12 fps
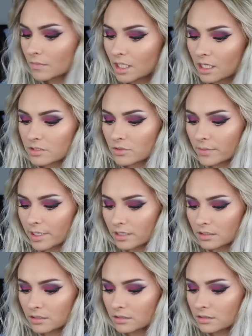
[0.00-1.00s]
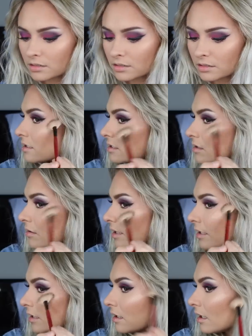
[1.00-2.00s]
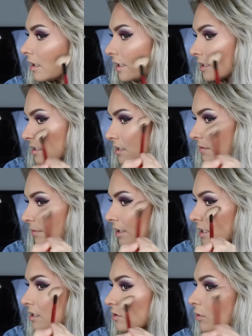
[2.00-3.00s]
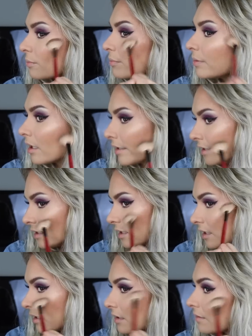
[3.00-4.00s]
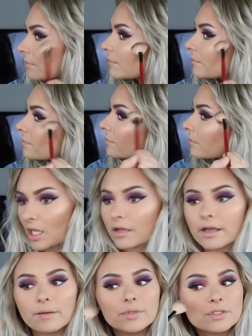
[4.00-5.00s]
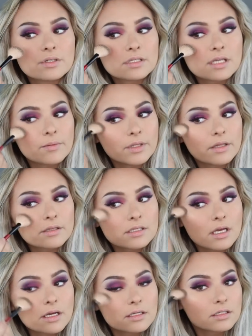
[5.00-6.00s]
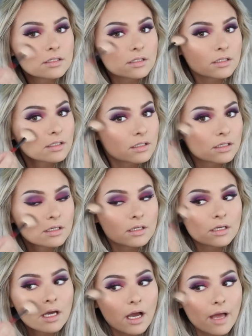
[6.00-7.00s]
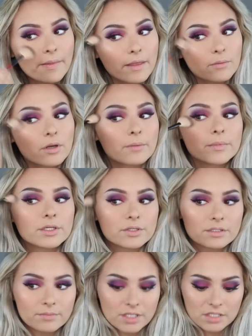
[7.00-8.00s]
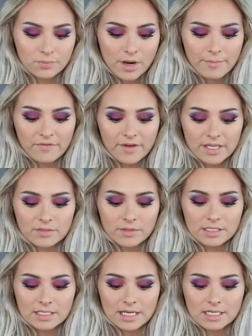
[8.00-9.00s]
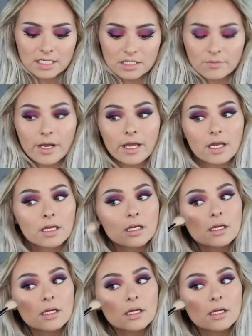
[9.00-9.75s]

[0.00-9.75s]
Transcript: Yeah, it's not bad. It's quite nice, but it's not blinding. Okay, I'm gonna do the same on the other side. And then what I'm gonna do is I'm gonna spray my face with a setting spray